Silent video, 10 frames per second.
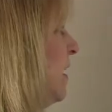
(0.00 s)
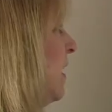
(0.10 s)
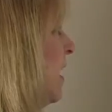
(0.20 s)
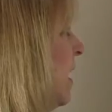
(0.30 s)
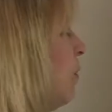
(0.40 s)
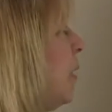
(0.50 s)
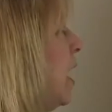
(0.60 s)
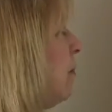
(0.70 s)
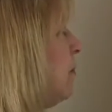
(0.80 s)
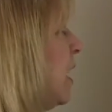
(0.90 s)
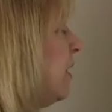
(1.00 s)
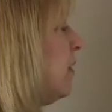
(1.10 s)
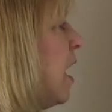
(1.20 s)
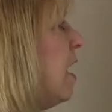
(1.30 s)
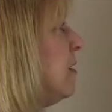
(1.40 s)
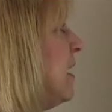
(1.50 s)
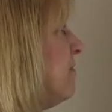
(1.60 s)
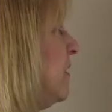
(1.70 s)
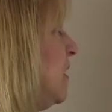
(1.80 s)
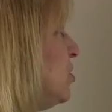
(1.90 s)
Well, our
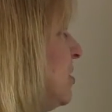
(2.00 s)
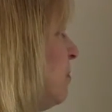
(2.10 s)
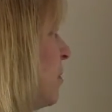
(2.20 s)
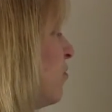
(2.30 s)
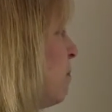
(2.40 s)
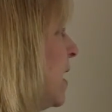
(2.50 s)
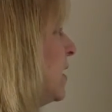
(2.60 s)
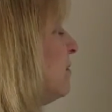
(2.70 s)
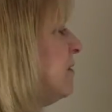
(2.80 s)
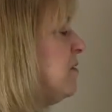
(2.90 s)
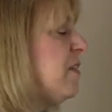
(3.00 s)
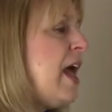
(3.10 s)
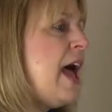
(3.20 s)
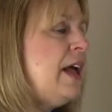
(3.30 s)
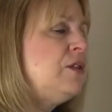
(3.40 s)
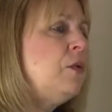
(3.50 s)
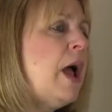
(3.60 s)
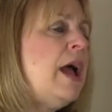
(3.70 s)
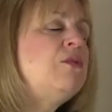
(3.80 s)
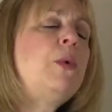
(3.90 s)
definition of perspective is that
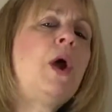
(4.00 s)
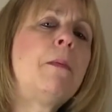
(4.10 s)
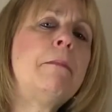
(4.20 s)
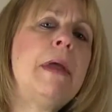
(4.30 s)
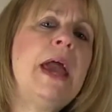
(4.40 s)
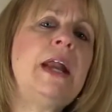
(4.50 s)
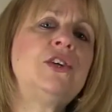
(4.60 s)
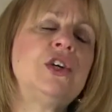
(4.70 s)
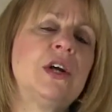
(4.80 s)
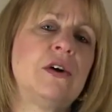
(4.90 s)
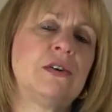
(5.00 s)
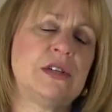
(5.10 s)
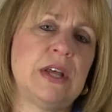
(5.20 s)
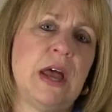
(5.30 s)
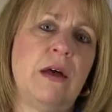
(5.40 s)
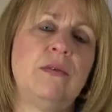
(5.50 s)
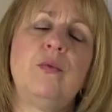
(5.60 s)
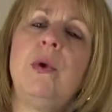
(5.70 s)
as we are managing ourselves,